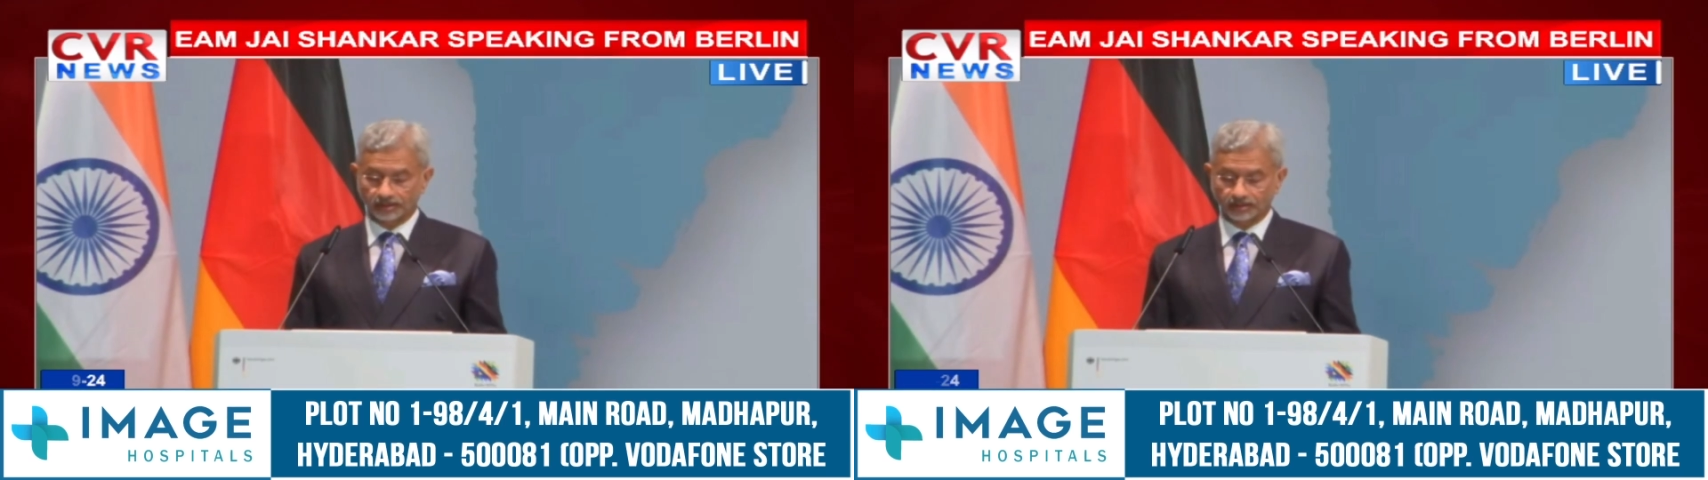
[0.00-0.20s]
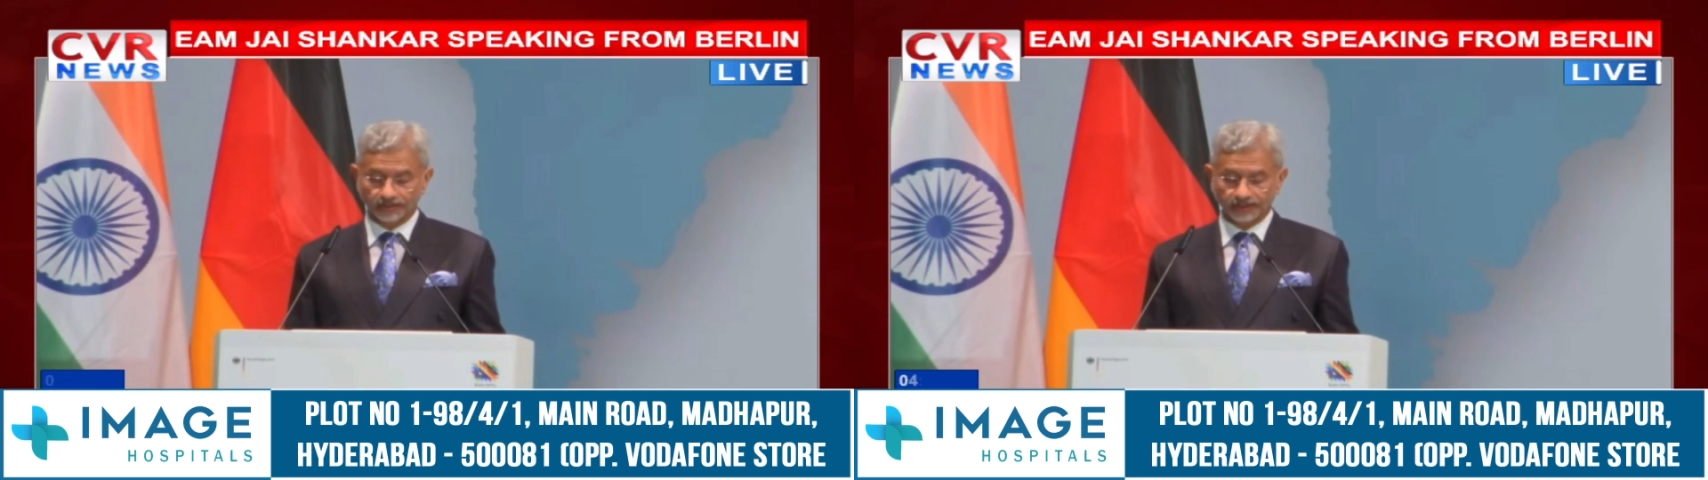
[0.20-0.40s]

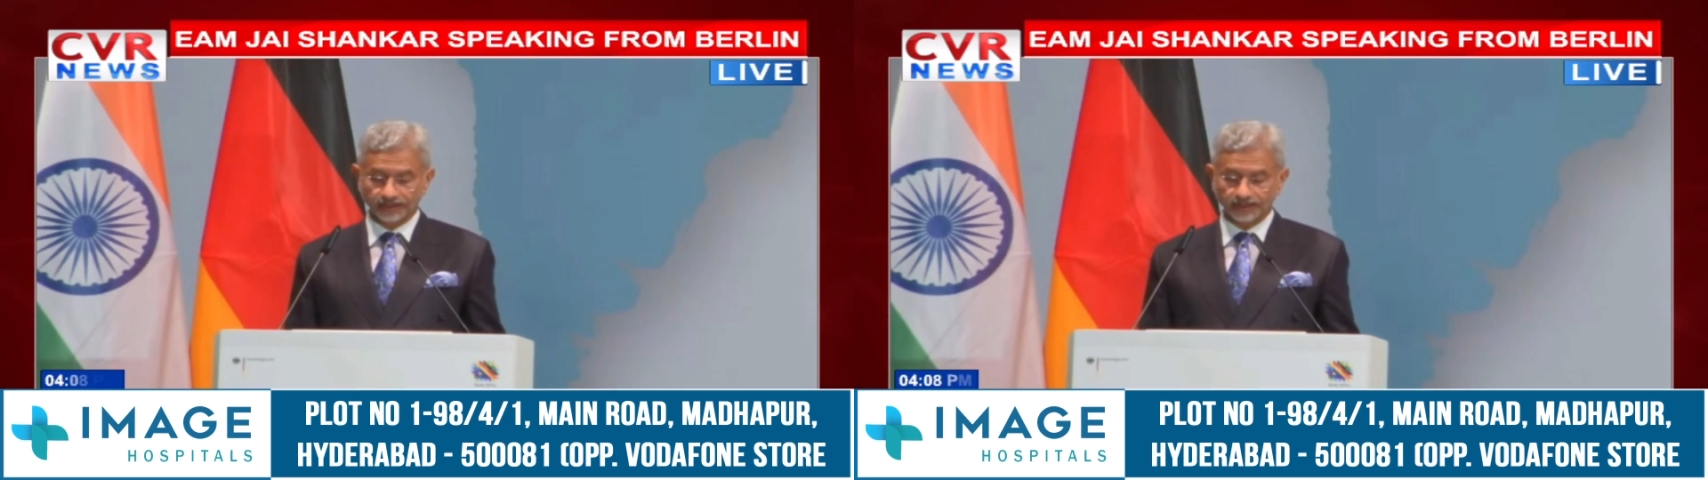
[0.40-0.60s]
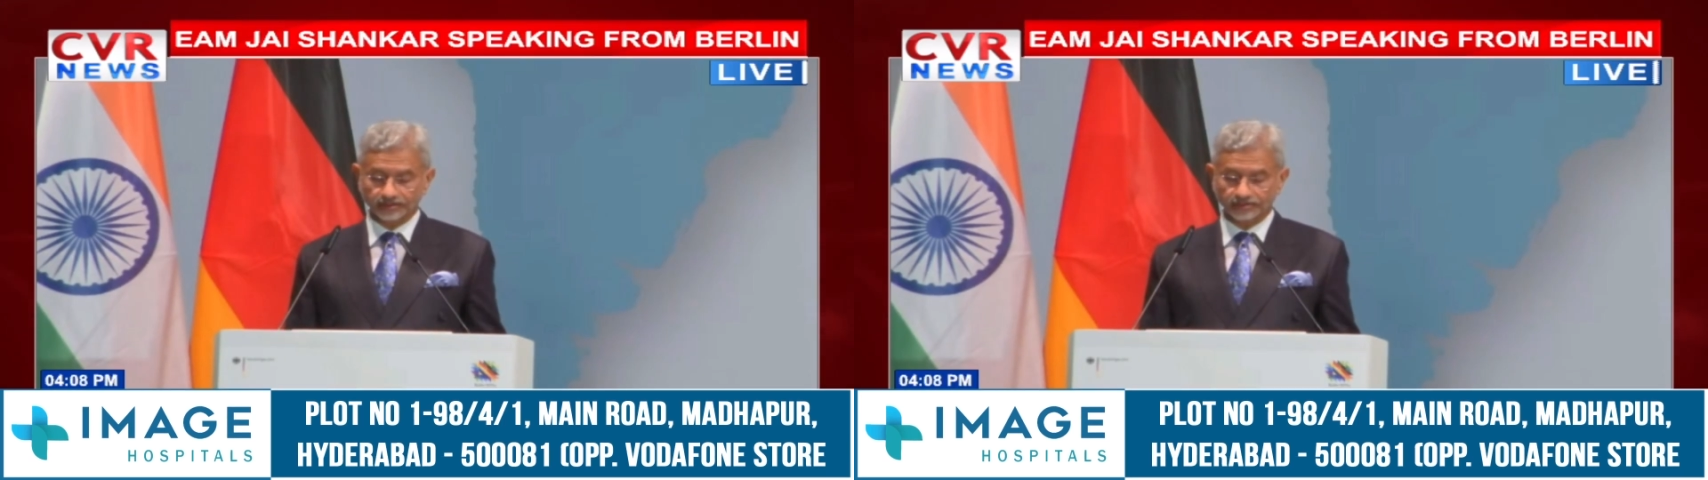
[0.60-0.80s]
We
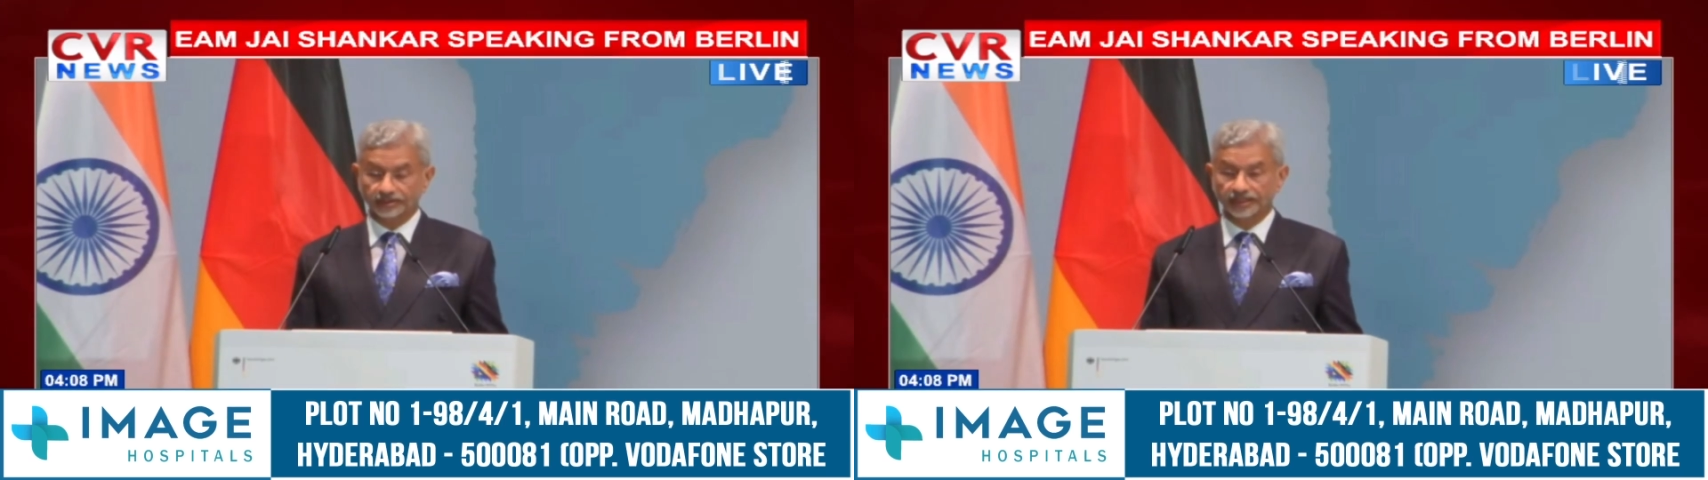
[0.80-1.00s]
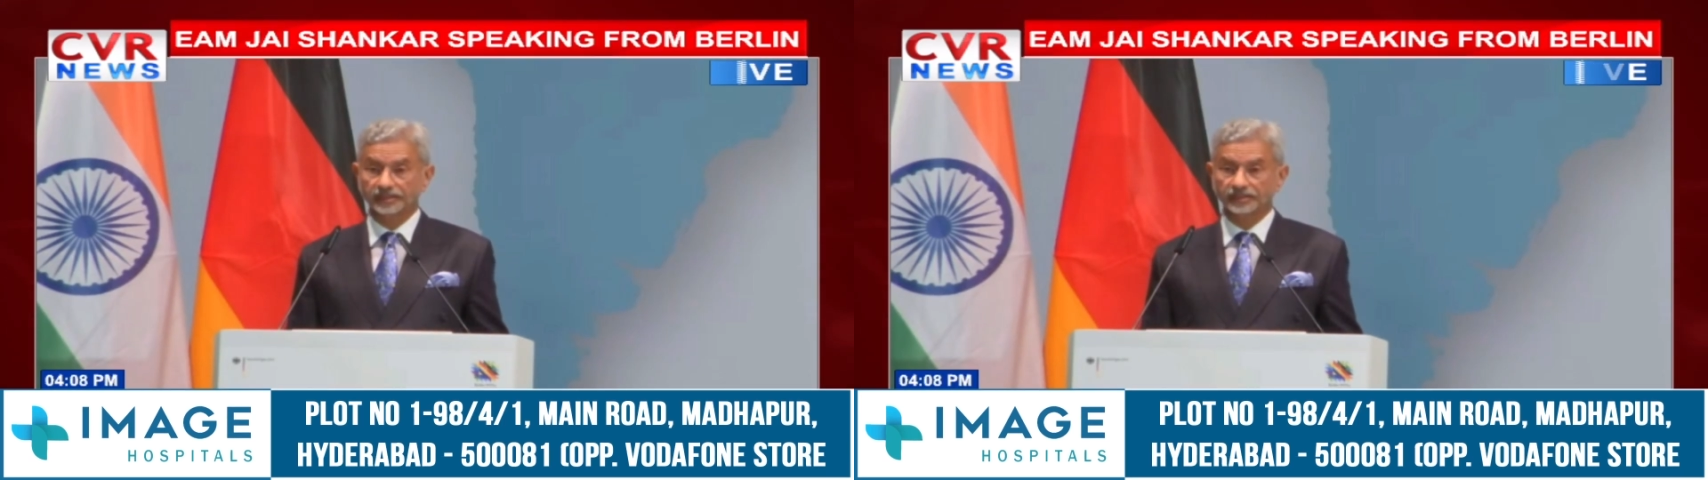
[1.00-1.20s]
need to
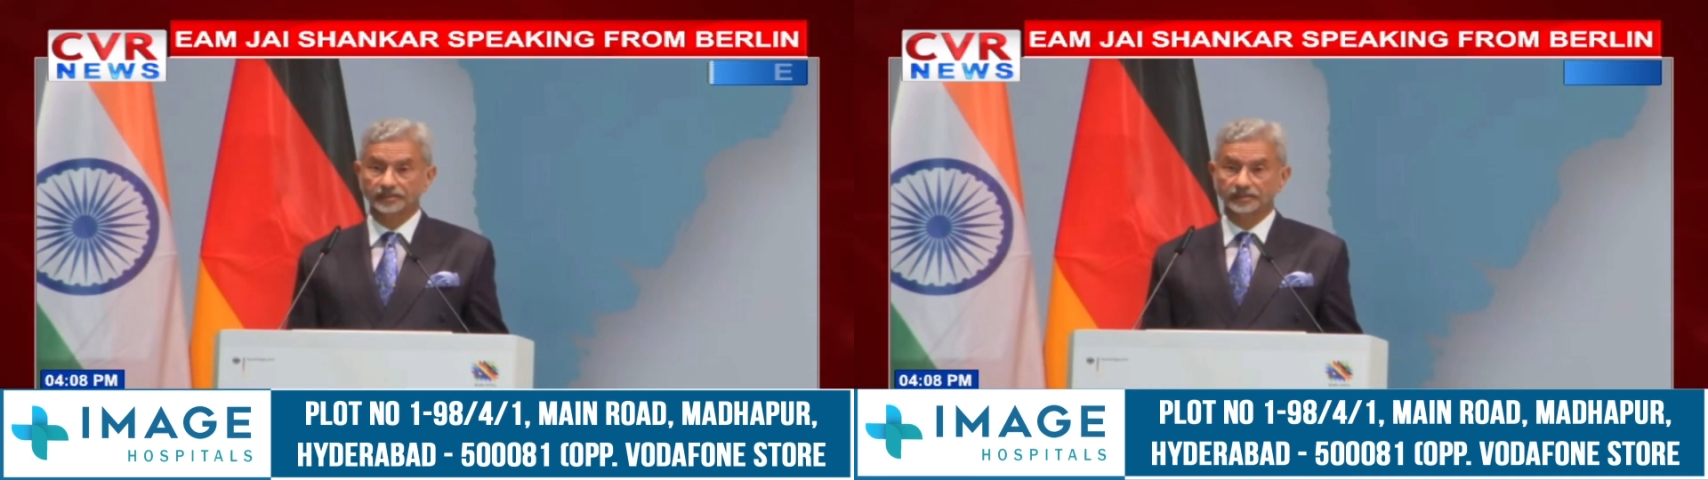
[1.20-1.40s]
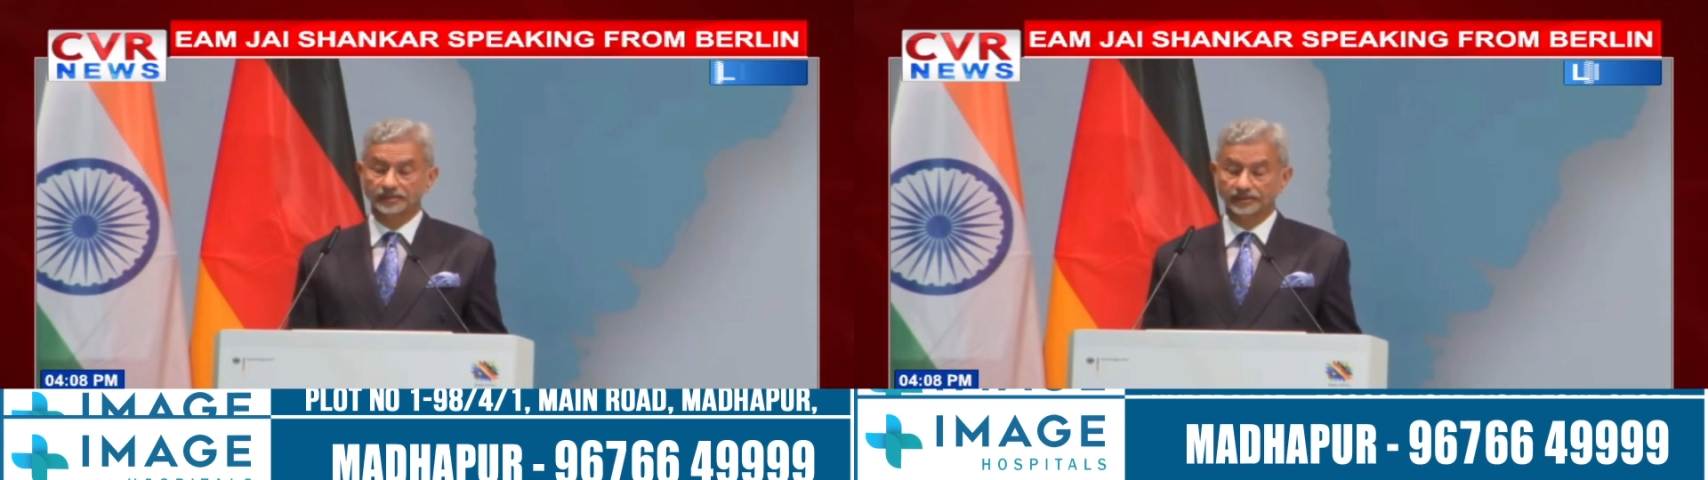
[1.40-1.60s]
think
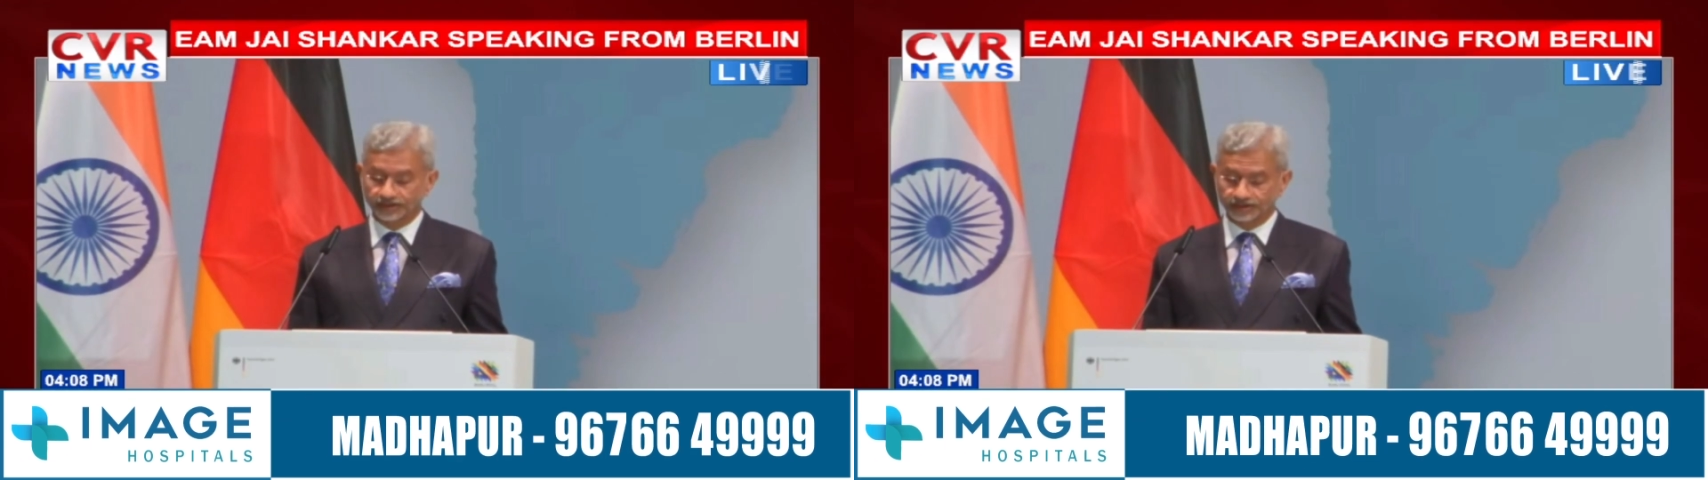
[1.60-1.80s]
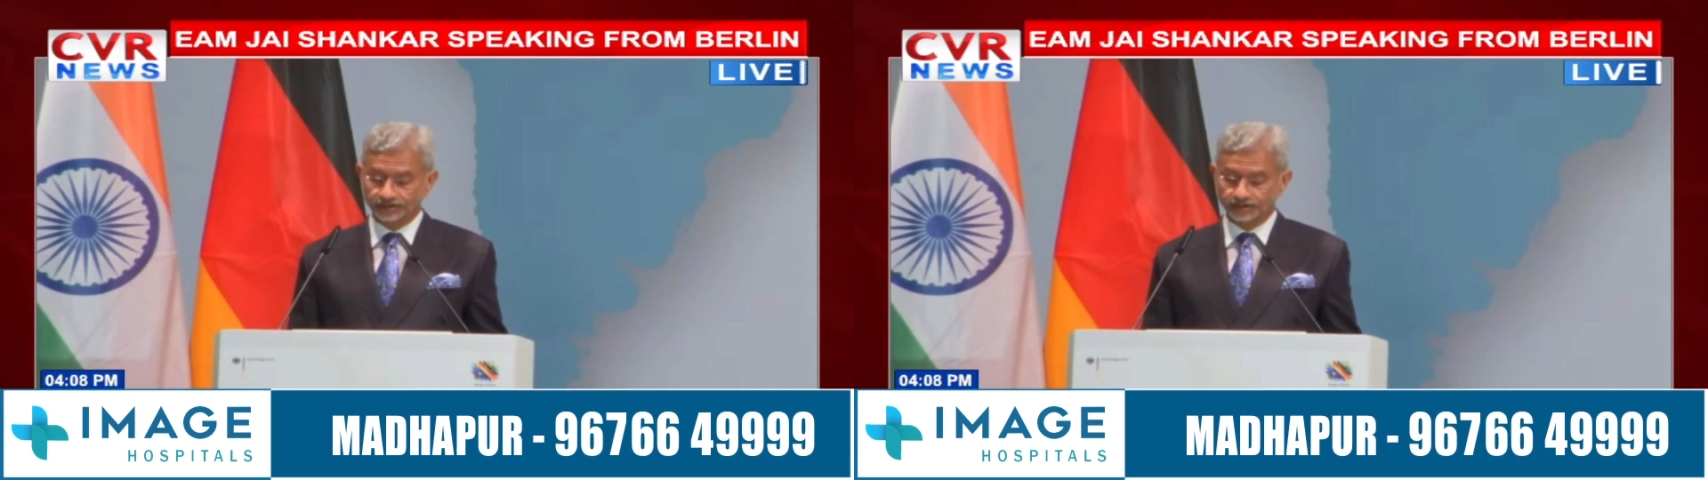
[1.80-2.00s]

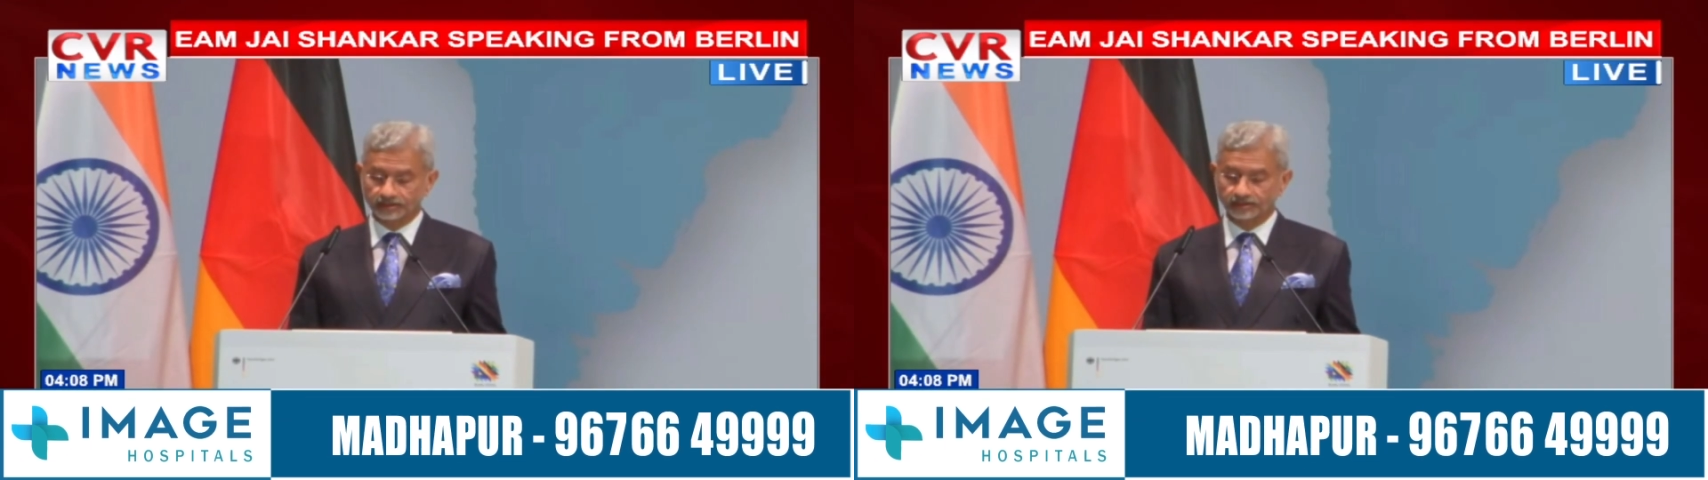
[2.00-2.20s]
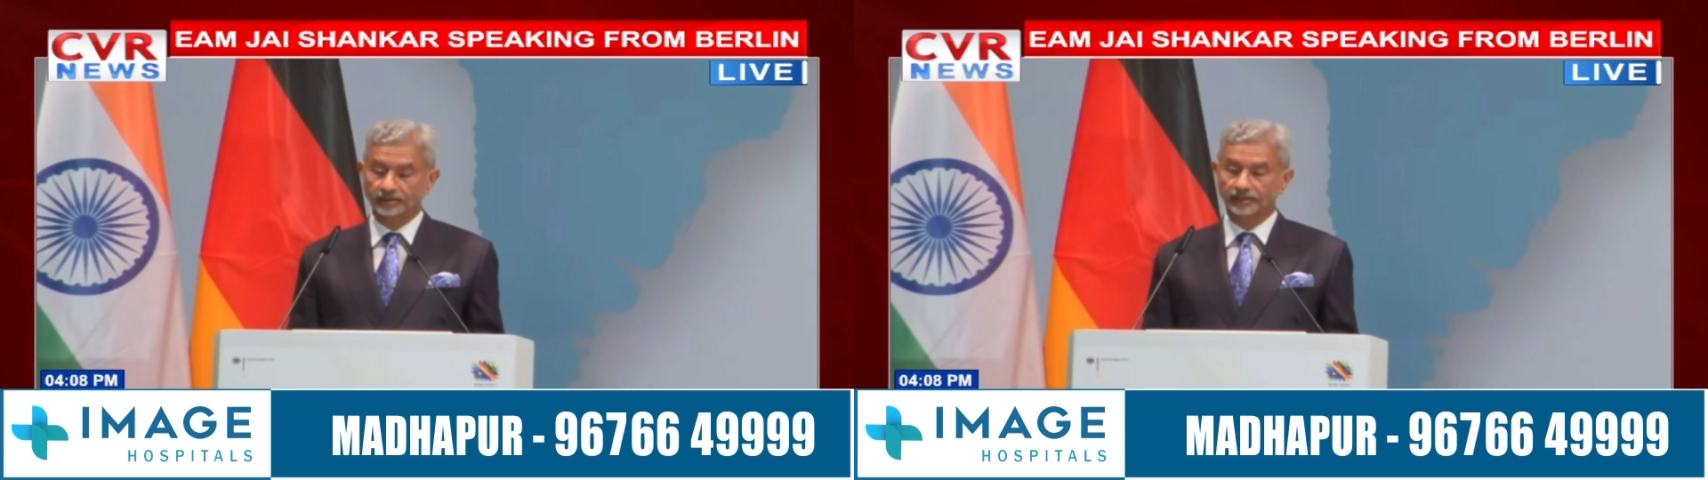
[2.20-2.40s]
digital,